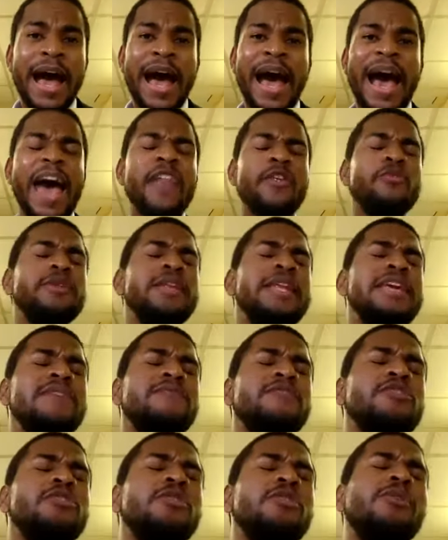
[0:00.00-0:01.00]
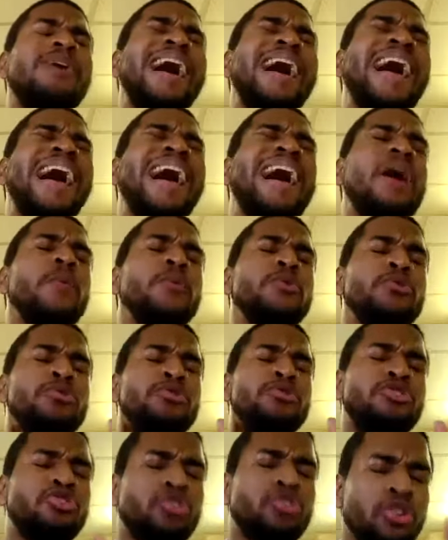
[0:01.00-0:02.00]
I don't even know how your
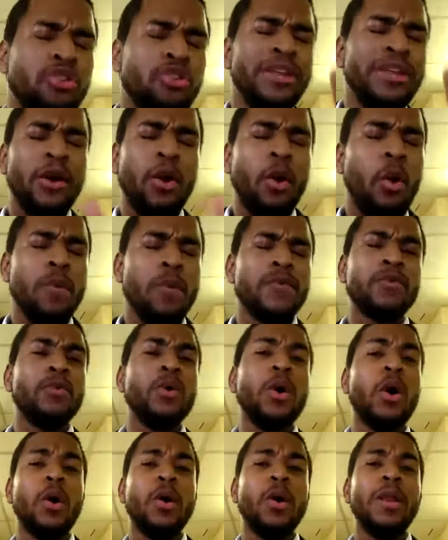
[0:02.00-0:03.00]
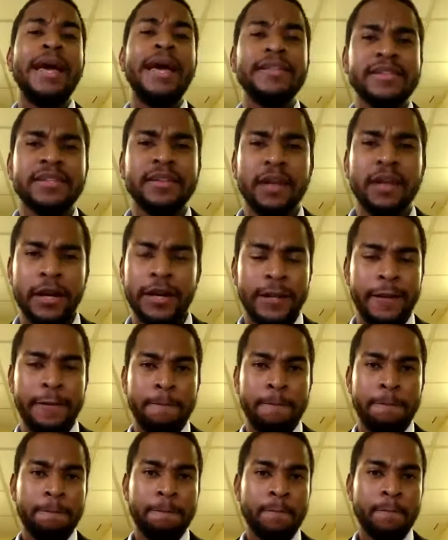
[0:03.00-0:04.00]
journey overall has started.
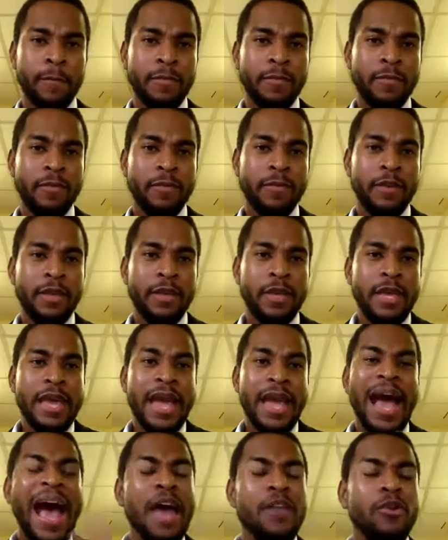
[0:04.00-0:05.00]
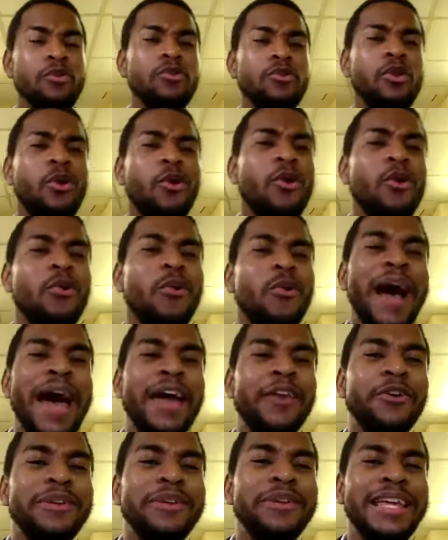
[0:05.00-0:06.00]
I don't know. I
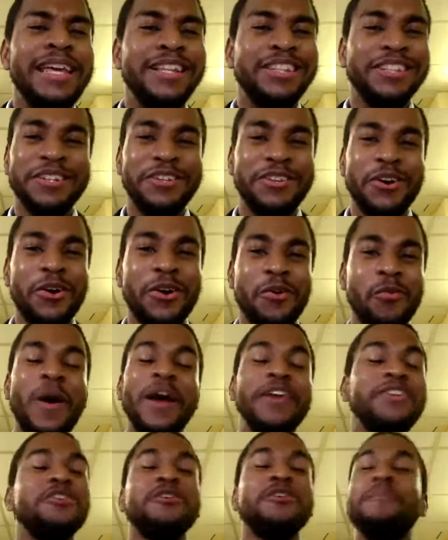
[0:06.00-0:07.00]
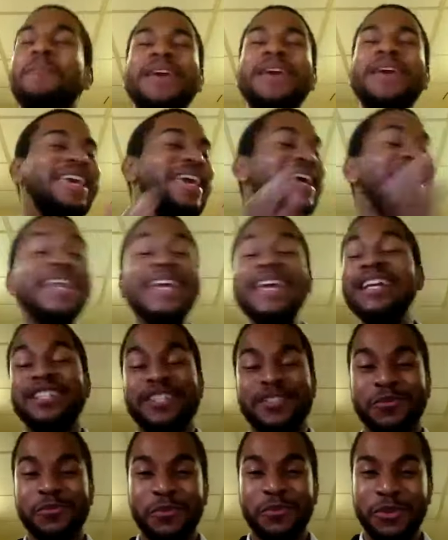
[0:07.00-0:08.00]
don't need to know what your
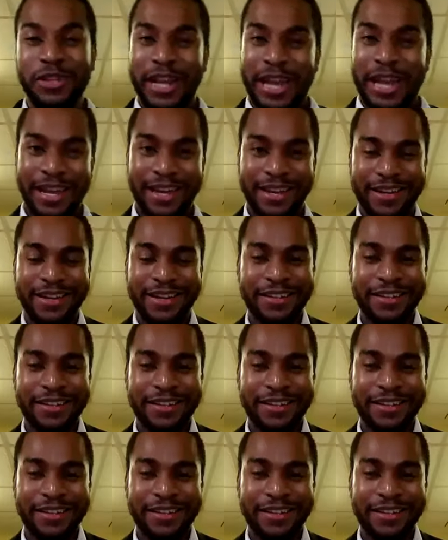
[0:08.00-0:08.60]
beginnings were like.